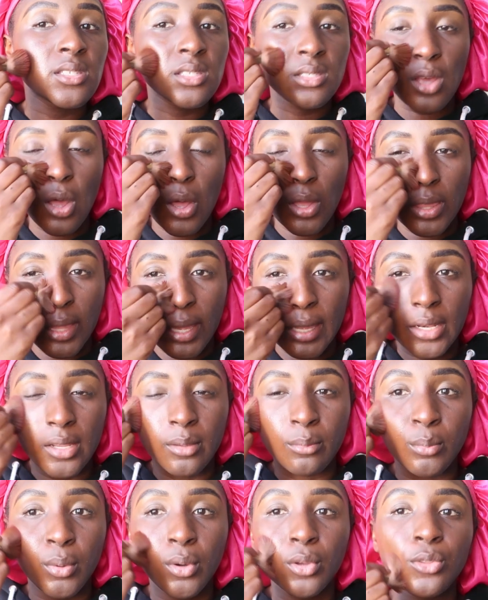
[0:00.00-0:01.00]
saw
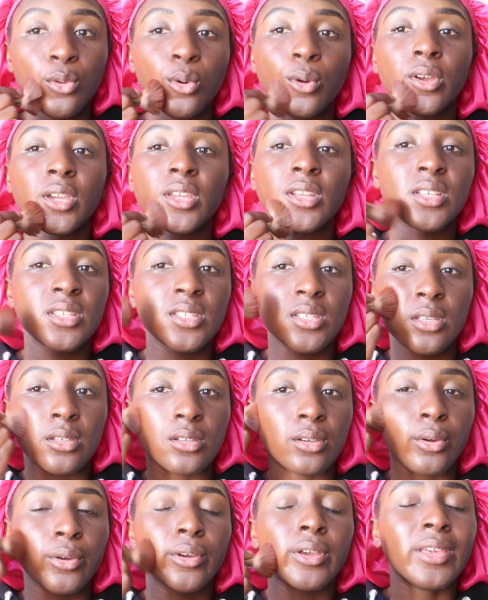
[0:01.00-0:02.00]
that in both
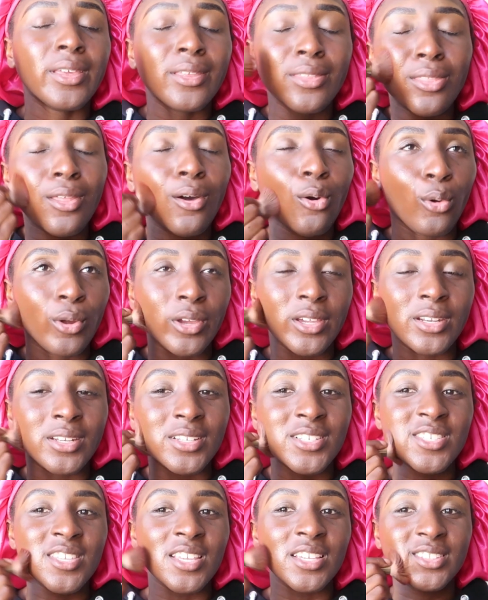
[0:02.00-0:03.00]
in the
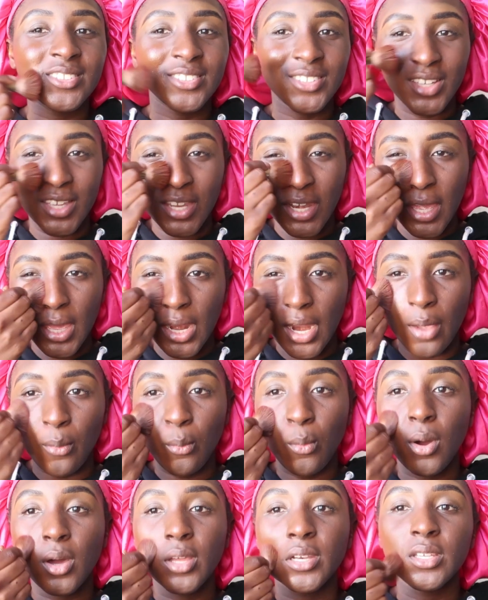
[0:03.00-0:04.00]
organization, and
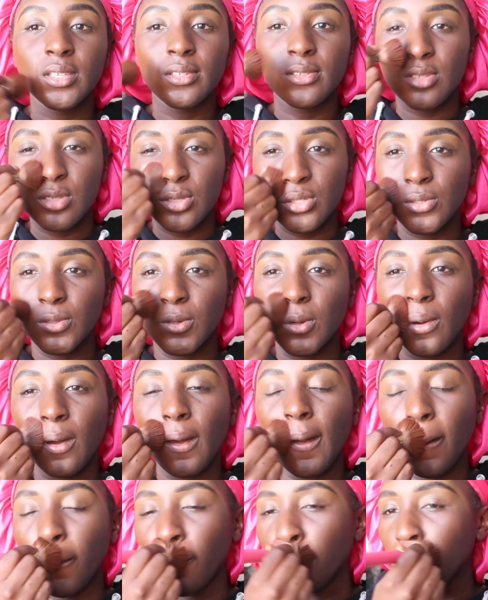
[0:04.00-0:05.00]
I wanted to